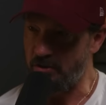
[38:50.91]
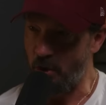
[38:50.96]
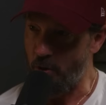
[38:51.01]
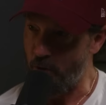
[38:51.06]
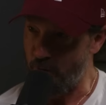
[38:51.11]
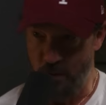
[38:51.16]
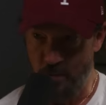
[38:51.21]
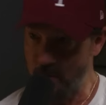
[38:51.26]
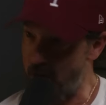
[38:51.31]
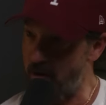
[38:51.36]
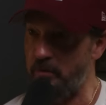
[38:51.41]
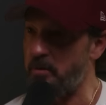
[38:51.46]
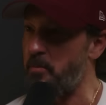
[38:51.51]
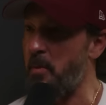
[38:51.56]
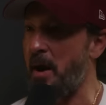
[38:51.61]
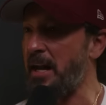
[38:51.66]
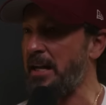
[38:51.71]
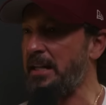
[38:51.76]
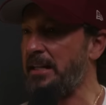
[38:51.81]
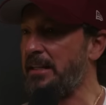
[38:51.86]
from
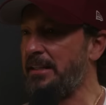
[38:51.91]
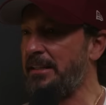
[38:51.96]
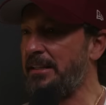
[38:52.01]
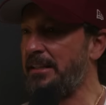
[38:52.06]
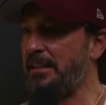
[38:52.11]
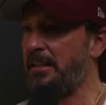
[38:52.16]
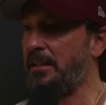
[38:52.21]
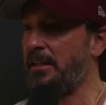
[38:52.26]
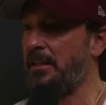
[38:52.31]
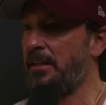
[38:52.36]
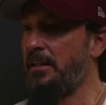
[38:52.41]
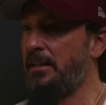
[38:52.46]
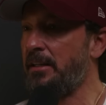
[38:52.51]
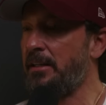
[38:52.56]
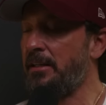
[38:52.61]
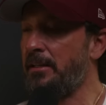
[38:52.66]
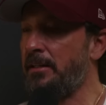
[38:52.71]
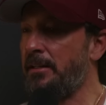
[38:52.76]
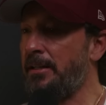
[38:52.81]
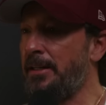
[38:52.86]
everybody.
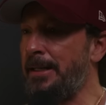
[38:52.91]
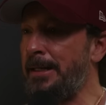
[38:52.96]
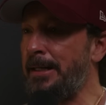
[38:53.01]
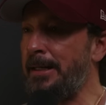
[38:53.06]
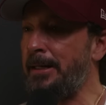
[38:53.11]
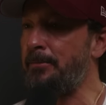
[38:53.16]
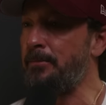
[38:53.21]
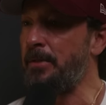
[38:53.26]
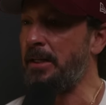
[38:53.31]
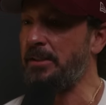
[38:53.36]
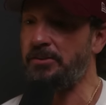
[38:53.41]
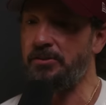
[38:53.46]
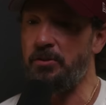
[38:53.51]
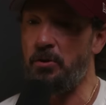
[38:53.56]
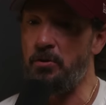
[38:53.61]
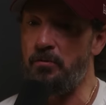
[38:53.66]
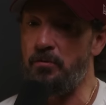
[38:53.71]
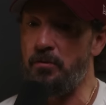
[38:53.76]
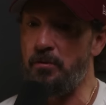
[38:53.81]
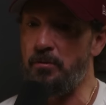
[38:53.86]
I
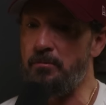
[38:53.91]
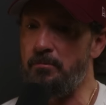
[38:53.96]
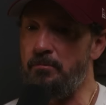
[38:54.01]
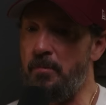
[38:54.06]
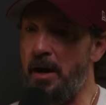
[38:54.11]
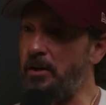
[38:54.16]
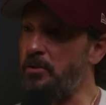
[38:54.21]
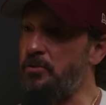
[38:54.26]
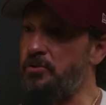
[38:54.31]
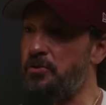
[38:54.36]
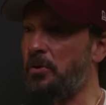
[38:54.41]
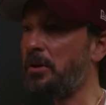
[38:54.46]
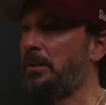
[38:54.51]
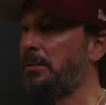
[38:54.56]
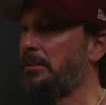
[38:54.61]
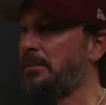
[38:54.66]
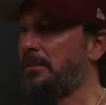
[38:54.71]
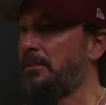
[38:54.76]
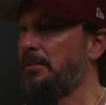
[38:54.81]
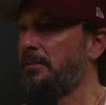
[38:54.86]
stole from Michael
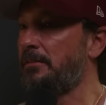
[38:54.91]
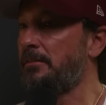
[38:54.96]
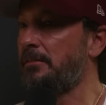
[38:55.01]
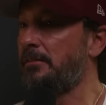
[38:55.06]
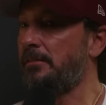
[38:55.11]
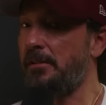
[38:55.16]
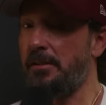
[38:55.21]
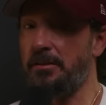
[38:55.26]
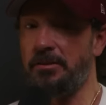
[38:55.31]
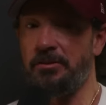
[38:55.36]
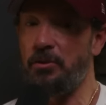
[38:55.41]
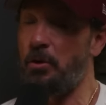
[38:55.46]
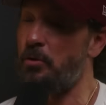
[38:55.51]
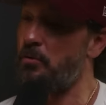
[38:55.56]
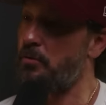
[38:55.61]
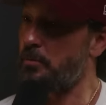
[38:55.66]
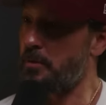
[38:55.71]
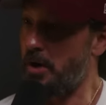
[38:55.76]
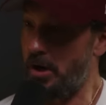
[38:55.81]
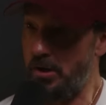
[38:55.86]
Jordan. I stole
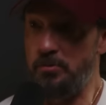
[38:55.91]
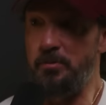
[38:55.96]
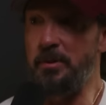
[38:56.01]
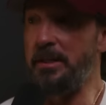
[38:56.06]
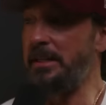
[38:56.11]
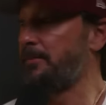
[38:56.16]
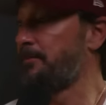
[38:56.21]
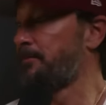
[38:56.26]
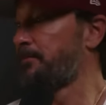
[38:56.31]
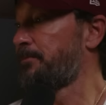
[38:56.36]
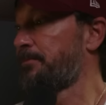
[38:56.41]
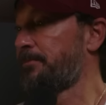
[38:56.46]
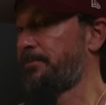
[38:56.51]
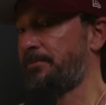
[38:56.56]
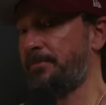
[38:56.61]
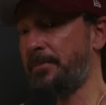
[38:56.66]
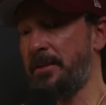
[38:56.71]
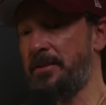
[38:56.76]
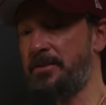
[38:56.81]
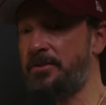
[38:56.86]
from Kobe.
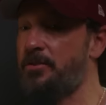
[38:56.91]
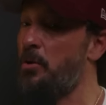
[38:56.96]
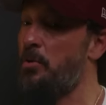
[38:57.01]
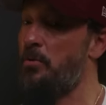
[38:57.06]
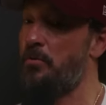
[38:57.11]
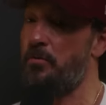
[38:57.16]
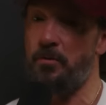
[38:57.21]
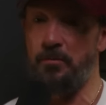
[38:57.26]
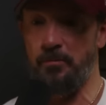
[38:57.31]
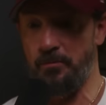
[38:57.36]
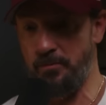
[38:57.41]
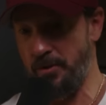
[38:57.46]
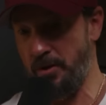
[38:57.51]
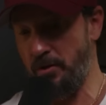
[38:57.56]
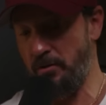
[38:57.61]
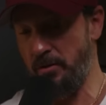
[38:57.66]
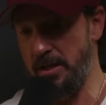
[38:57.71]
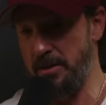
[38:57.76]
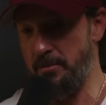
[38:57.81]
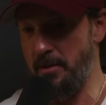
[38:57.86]
Stole from
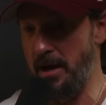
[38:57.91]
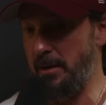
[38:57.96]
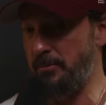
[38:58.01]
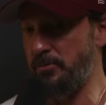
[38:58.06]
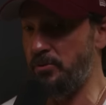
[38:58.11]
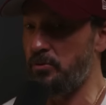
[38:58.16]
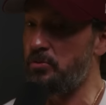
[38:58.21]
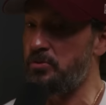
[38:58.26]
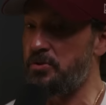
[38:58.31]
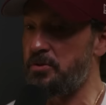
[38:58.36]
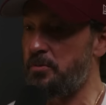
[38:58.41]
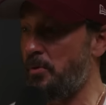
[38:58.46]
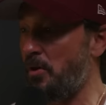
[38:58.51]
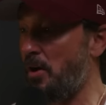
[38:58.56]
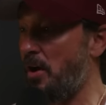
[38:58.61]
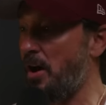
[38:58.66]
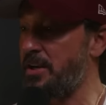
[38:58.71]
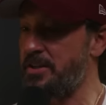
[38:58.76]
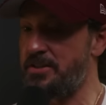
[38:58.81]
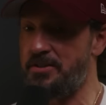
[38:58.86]
Kareem
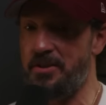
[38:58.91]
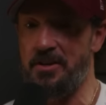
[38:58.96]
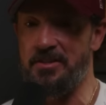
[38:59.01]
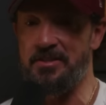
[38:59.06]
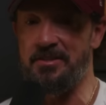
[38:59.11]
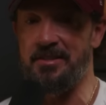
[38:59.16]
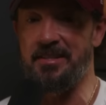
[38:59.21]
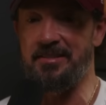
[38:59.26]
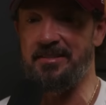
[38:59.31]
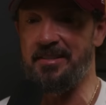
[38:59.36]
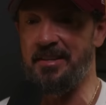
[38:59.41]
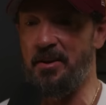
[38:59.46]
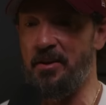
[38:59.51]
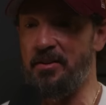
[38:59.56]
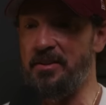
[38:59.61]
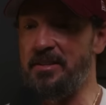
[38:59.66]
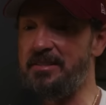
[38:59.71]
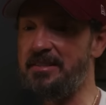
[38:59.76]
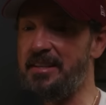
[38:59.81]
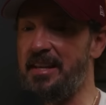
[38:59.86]
Abdul-Jabbar. He starts listing all
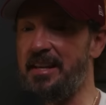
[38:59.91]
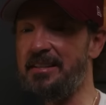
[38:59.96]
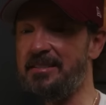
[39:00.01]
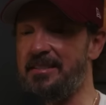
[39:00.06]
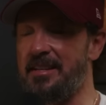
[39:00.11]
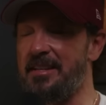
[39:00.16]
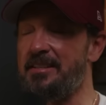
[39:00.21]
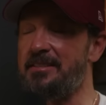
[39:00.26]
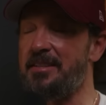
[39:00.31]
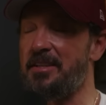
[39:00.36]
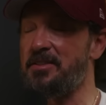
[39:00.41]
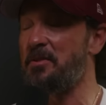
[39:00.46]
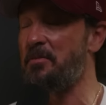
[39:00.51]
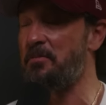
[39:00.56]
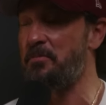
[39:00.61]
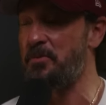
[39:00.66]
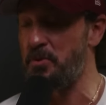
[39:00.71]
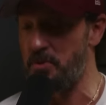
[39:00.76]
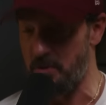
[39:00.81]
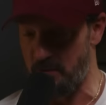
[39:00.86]
these things, and it's such a
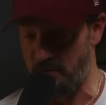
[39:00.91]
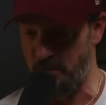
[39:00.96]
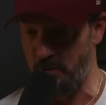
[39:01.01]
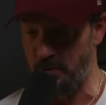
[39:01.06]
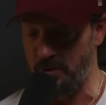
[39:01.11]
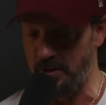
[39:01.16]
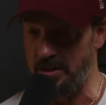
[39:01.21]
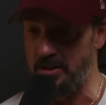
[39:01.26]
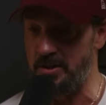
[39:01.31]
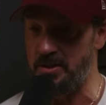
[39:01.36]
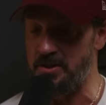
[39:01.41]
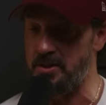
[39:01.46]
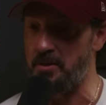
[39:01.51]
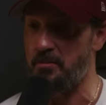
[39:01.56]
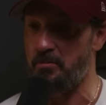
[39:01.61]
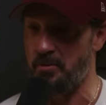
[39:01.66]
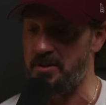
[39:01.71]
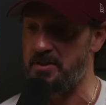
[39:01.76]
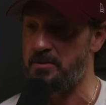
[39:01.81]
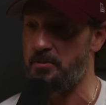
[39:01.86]
beautiful
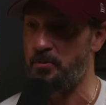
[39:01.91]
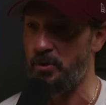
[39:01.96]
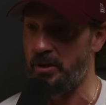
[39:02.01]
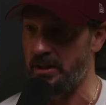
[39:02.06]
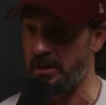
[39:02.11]
leadership principle in